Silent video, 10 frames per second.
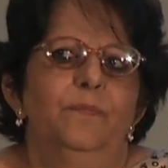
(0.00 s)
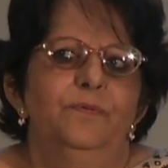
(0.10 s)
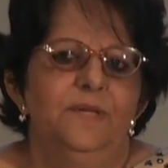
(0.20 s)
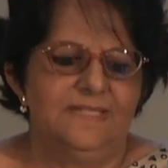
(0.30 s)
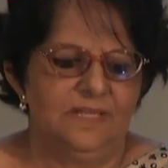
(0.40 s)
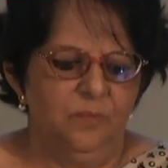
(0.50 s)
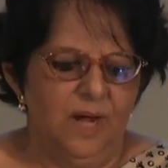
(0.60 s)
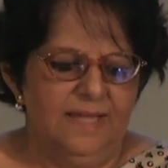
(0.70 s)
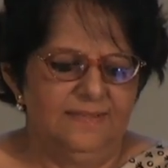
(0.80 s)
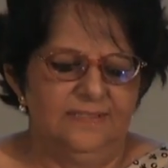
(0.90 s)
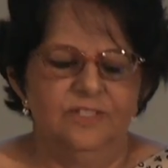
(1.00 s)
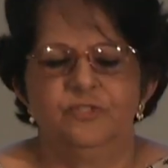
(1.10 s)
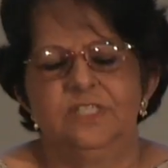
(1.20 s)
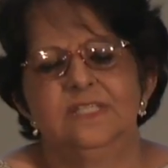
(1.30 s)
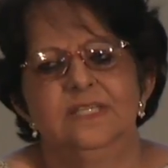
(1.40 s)
the reason why it's
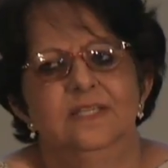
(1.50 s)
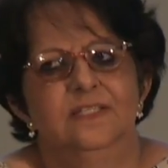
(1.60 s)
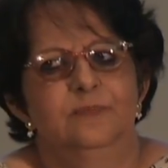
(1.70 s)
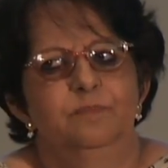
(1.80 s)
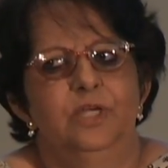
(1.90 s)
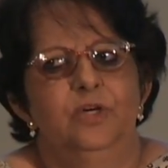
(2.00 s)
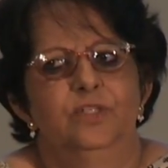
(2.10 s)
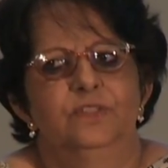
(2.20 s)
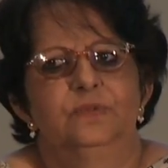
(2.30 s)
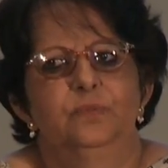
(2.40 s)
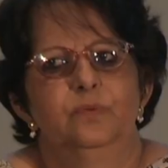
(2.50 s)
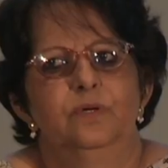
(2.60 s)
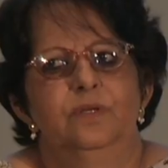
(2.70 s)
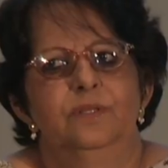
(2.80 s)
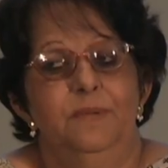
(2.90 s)
interesting is because
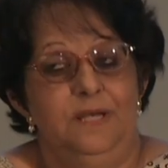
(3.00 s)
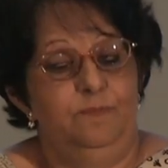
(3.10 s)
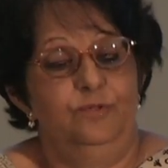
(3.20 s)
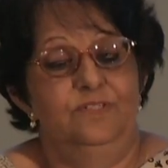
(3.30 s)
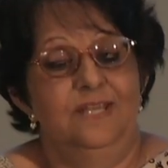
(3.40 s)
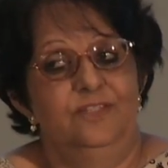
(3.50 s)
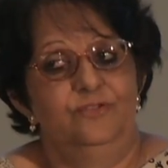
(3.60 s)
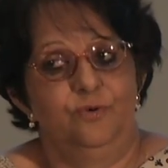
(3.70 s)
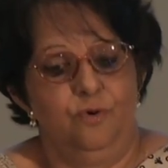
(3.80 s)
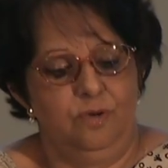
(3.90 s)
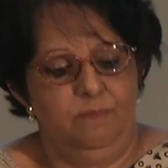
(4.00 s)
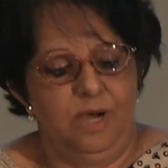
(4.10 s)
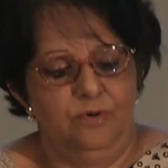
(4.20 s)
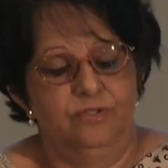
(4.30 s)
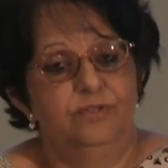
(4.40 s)
uh, the Periplus does talk
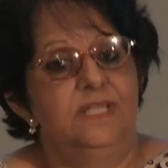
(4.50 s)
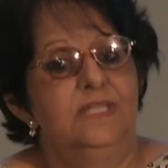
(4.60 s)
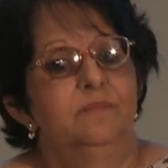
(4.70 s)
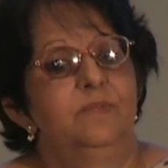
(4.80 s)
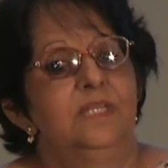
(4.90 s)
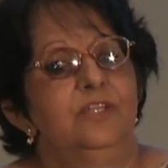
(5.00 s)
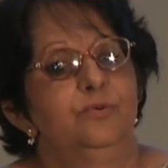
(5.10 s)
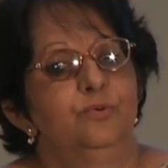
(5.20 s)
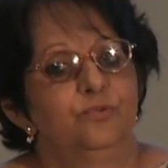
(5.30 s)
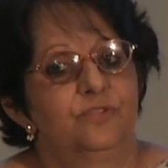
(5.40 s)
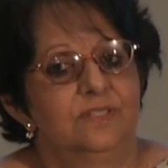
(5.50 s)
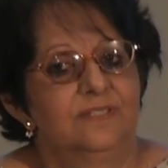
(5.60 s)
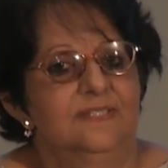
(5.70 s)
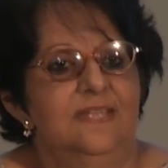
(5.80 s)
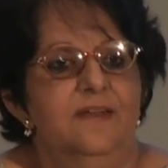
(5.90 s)
about Greek being used in
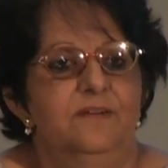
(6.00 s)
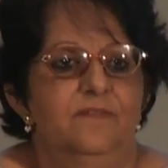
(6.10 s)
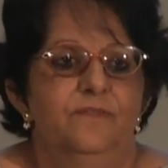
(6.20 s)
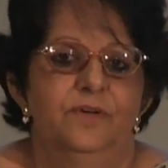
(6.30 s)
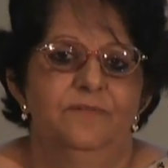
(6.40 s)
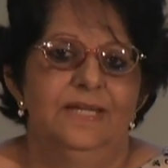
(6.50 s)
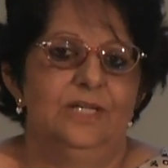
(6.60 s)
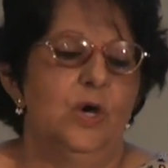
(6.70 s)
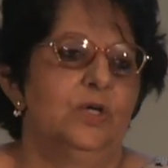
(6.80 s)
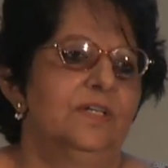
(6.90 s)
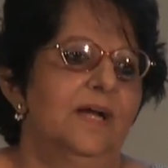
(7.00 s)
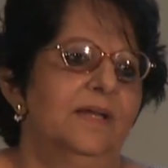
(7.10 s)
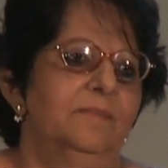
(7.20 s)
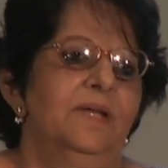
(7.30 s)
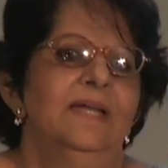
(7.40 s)
this area for a very long
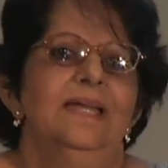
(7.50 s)
time,